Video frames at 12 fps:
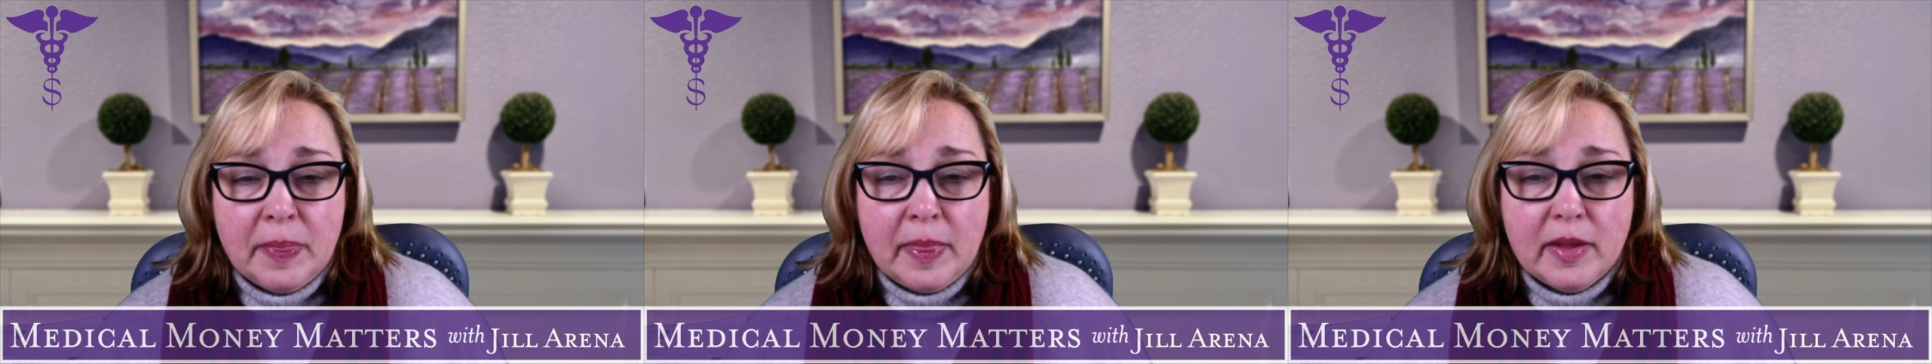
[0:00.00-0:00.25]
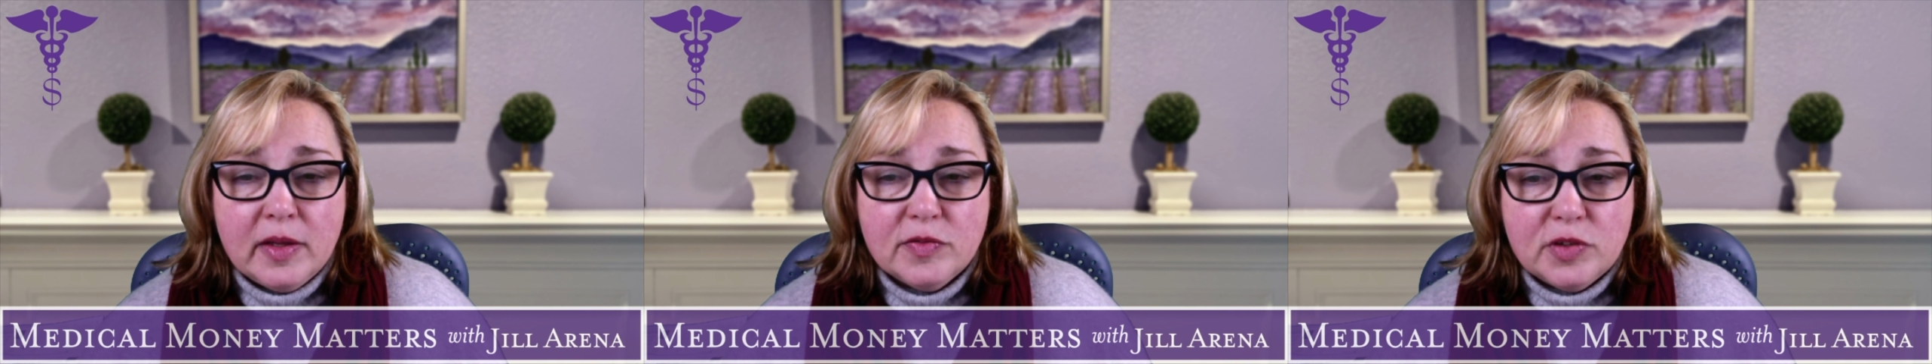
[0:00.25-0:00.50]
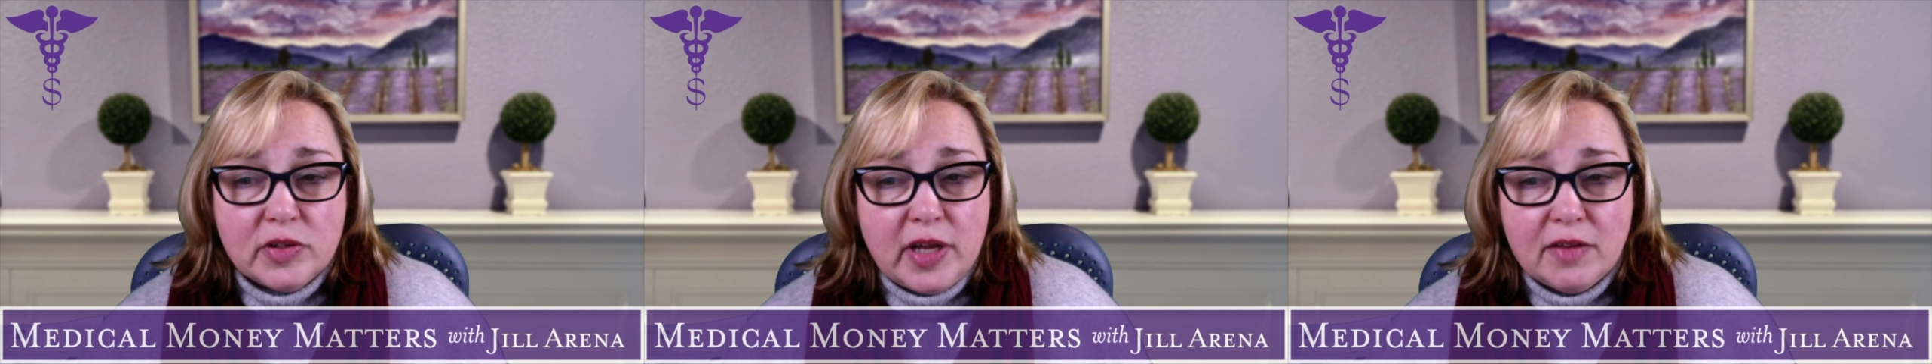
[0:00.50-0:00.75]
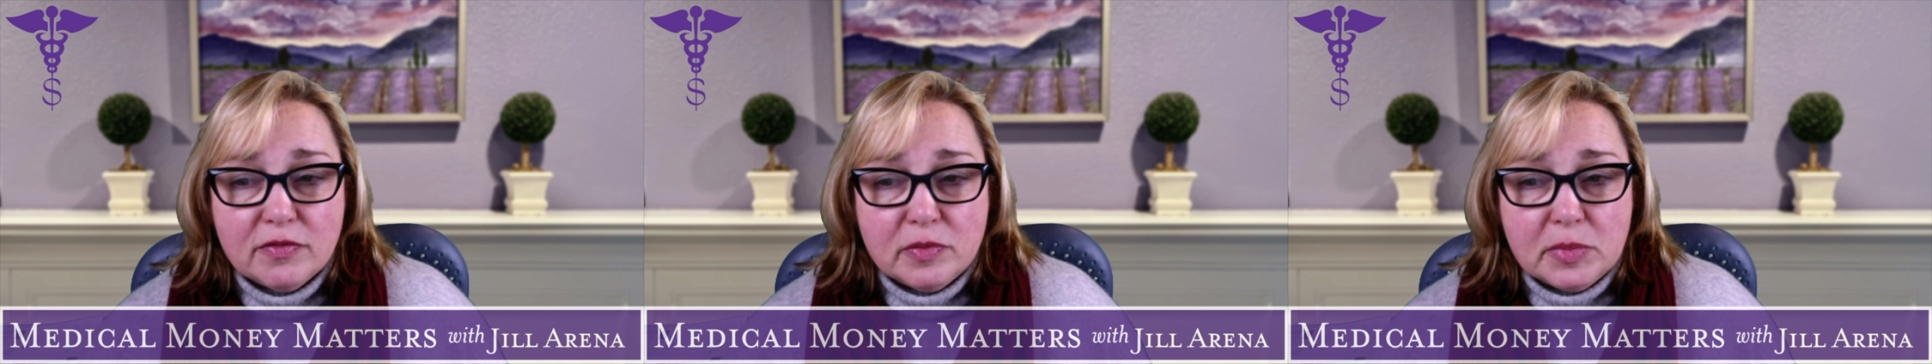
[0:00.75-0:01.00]
If you're
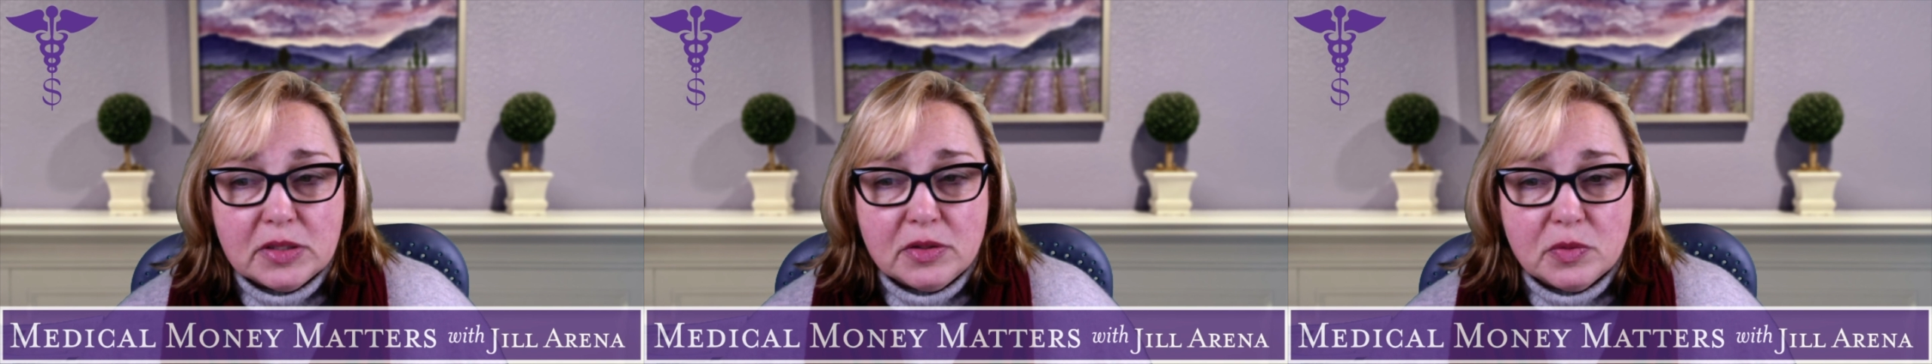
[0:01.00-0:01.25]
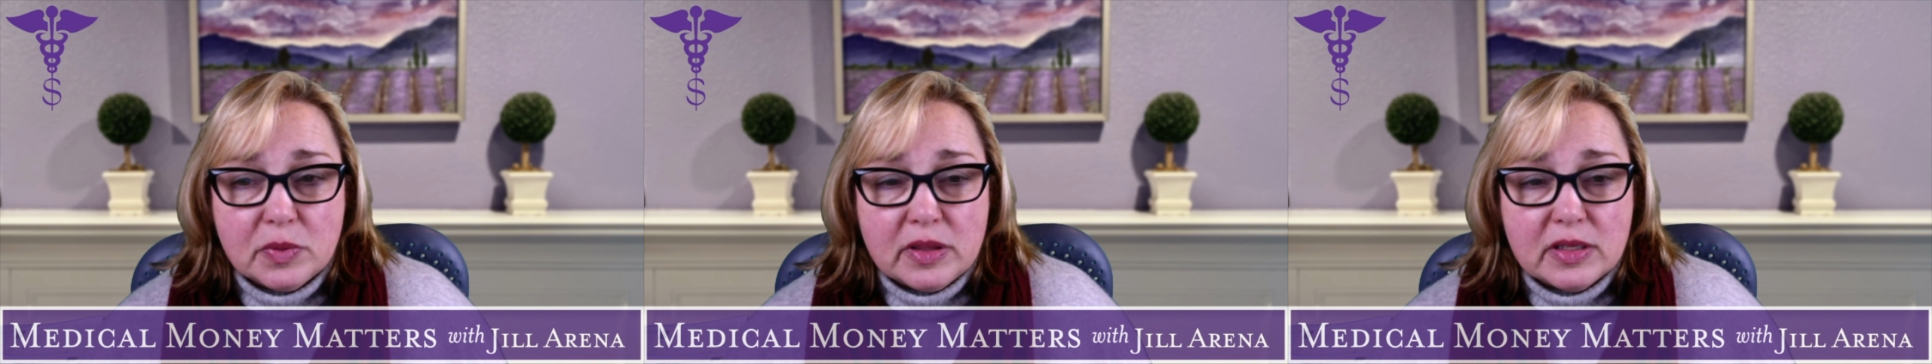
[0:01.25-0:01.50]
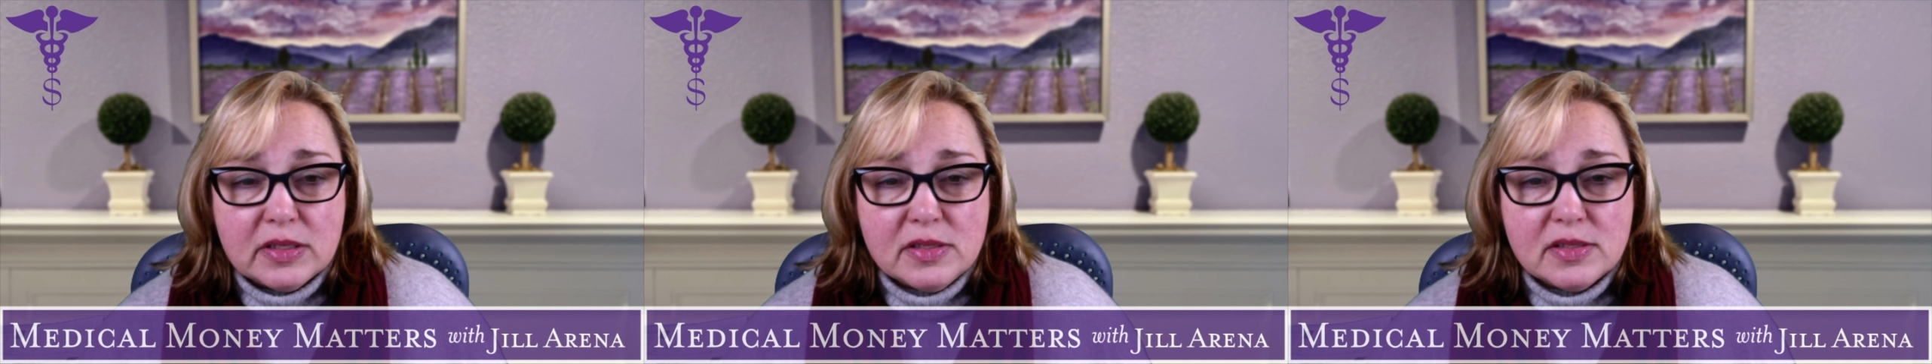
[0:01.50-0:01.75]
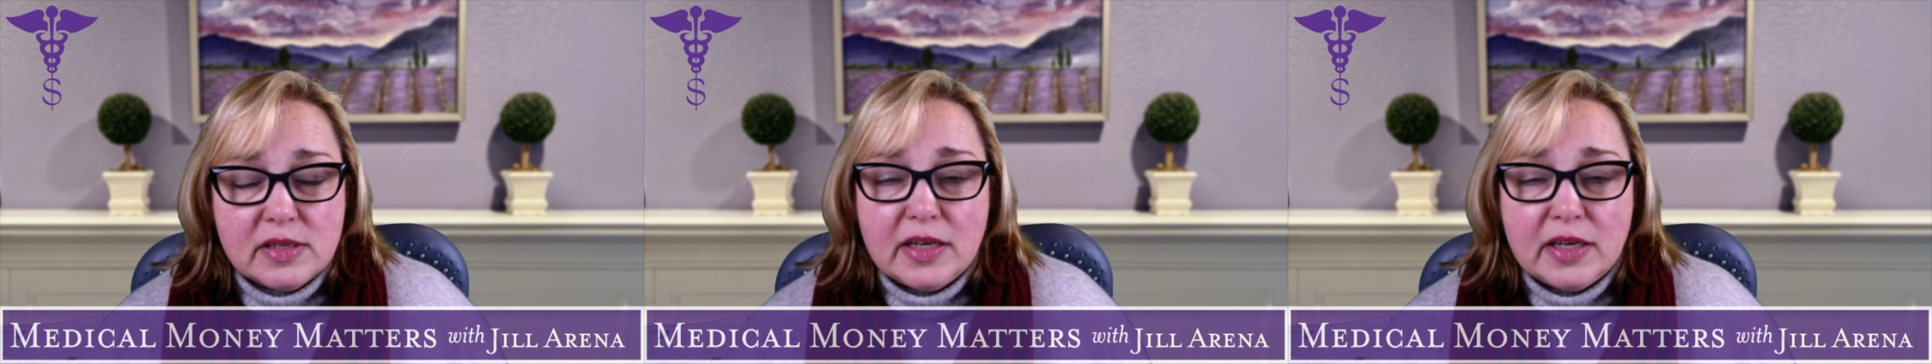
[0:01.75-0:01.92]
not familiar with this,